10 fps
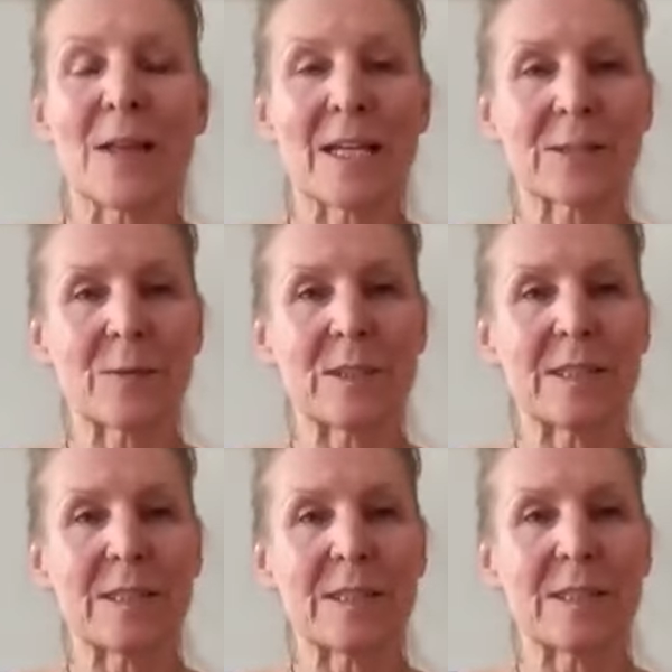as we
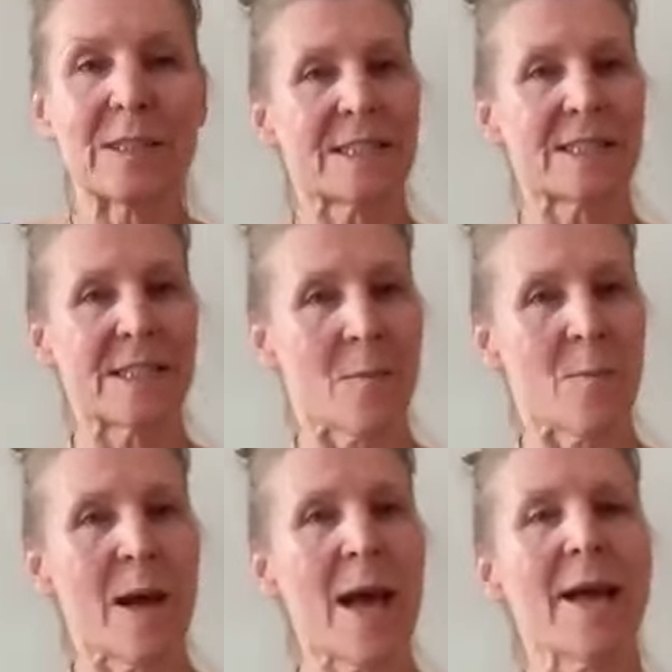take this
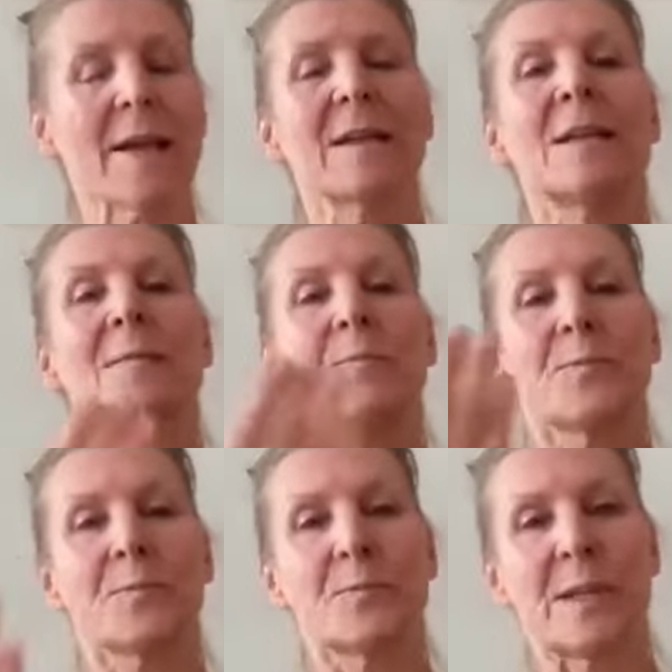step back,
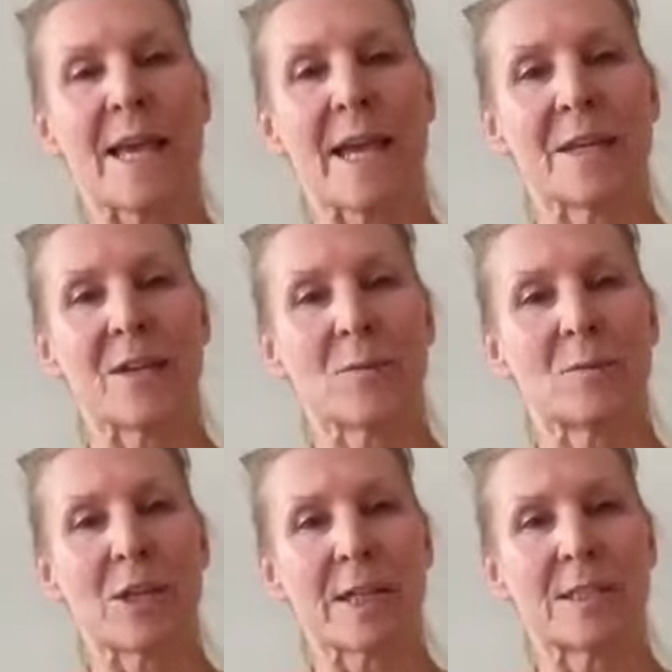we're gaining
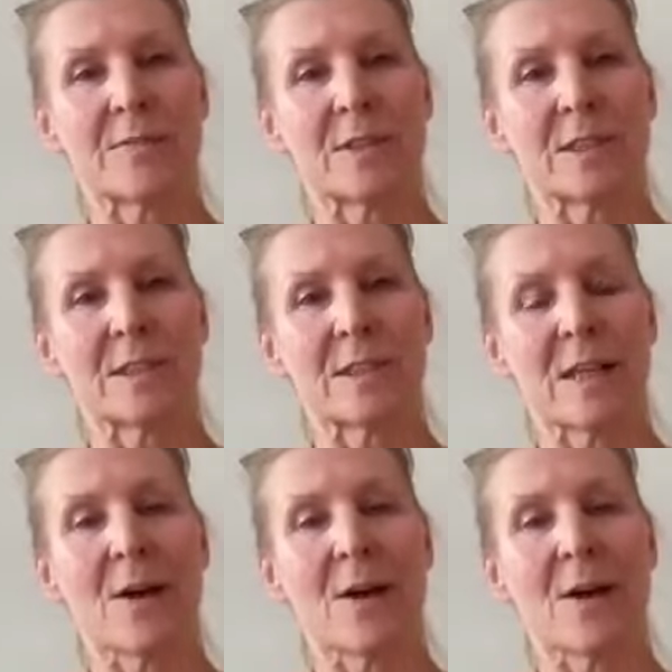objectivity.